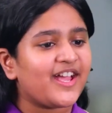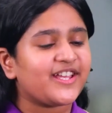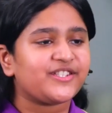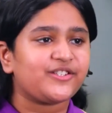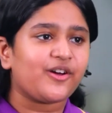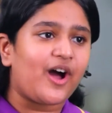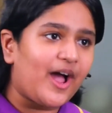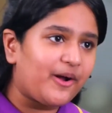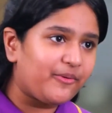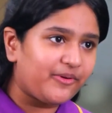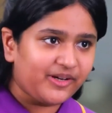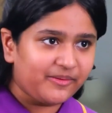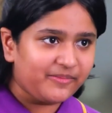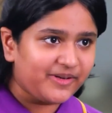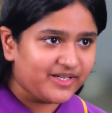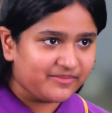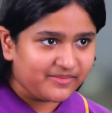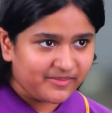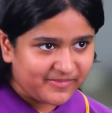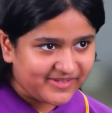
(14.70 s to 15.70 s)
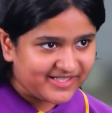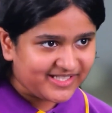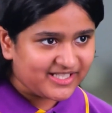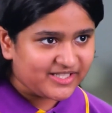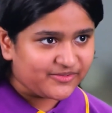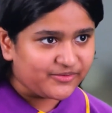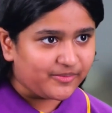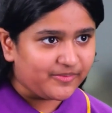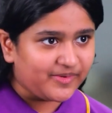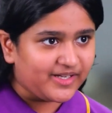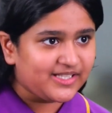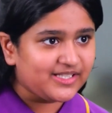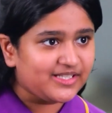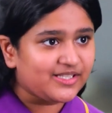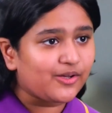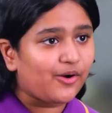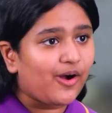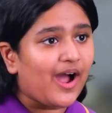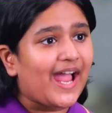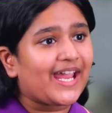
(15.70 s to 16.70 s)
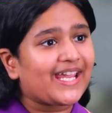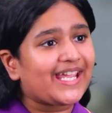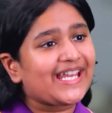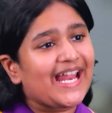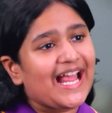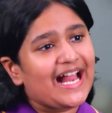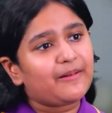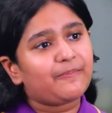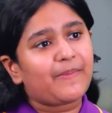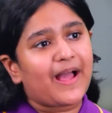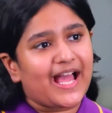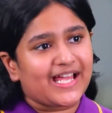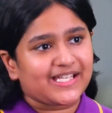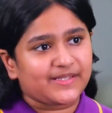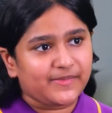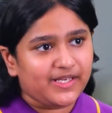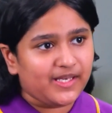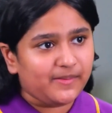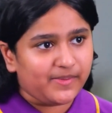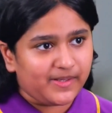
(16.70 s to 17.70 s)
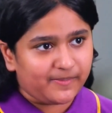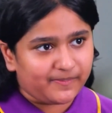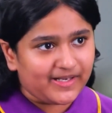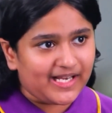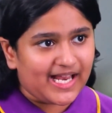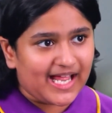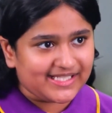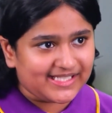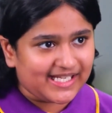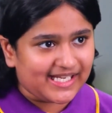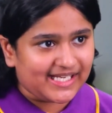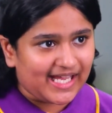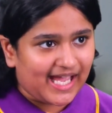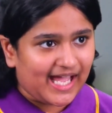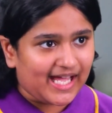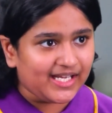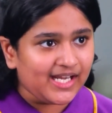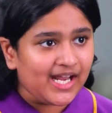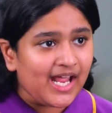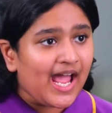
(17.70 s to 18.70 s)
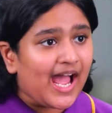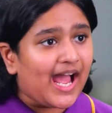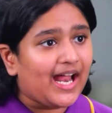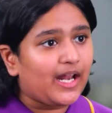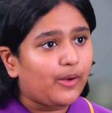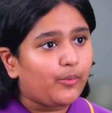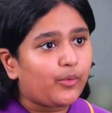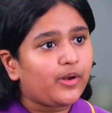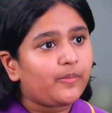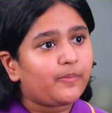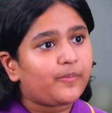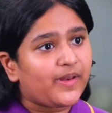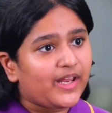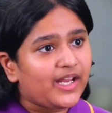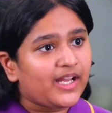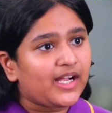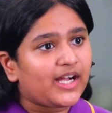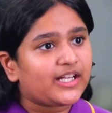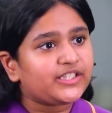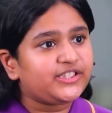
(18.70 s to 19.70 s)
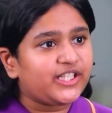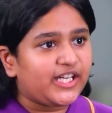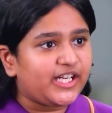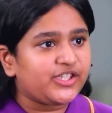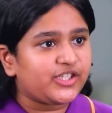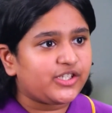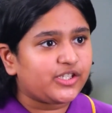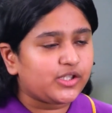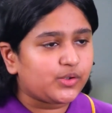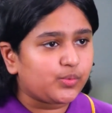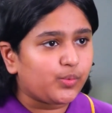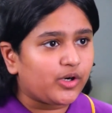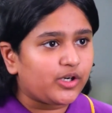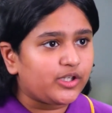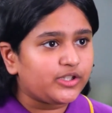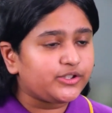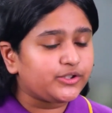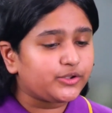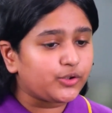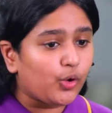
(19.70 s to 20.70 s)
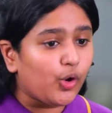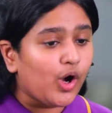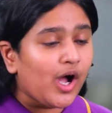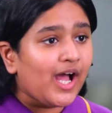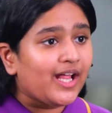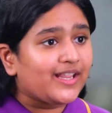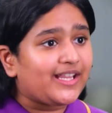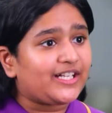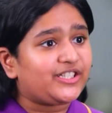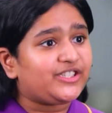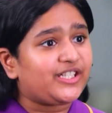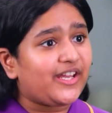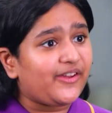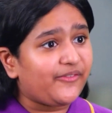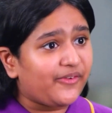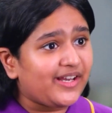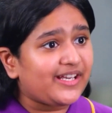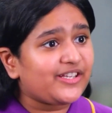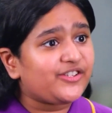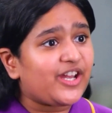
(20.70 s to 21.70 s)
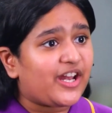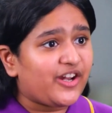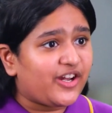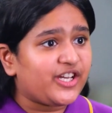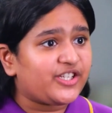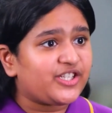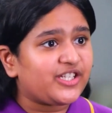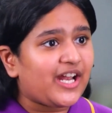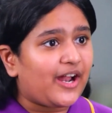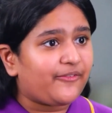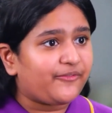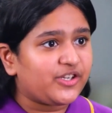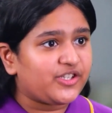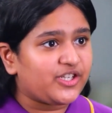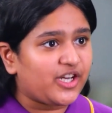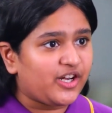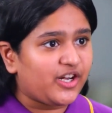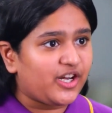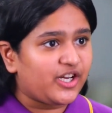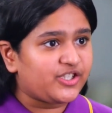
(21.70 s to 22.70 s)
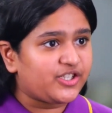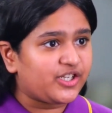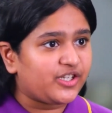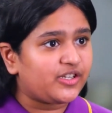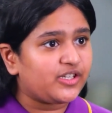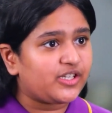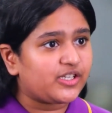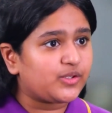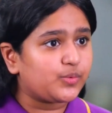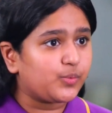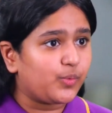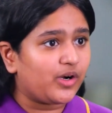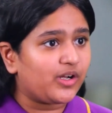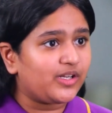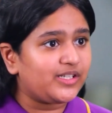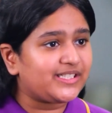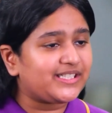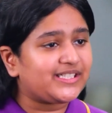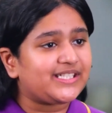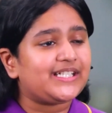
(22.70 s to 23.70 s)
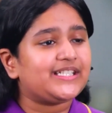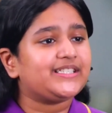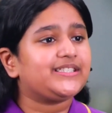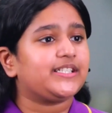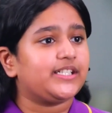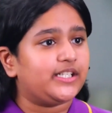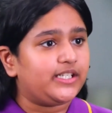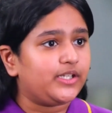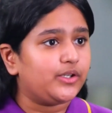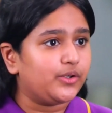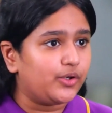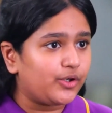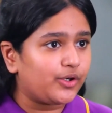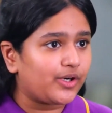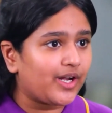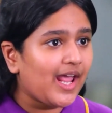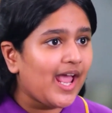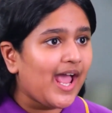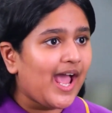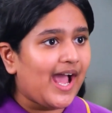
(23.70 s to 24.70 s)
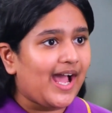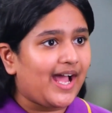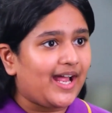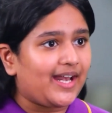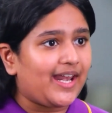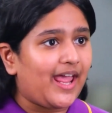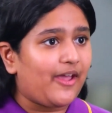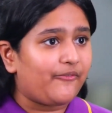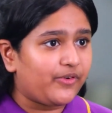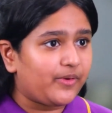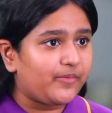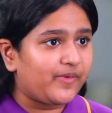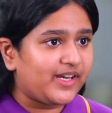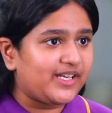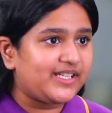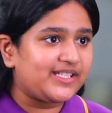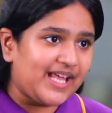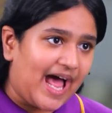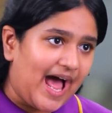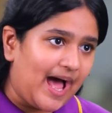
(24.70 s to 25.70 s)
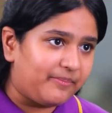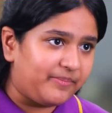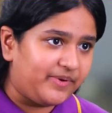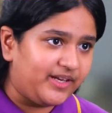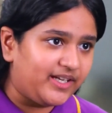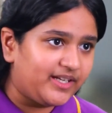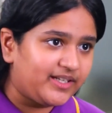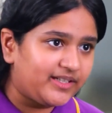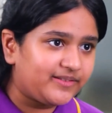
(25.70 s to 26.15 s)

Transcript: So I want to become a businesswoman so I can help as many people as I can. And I want to bring a change in this world so that even generation after generation, this world stays really good and everyone is happy.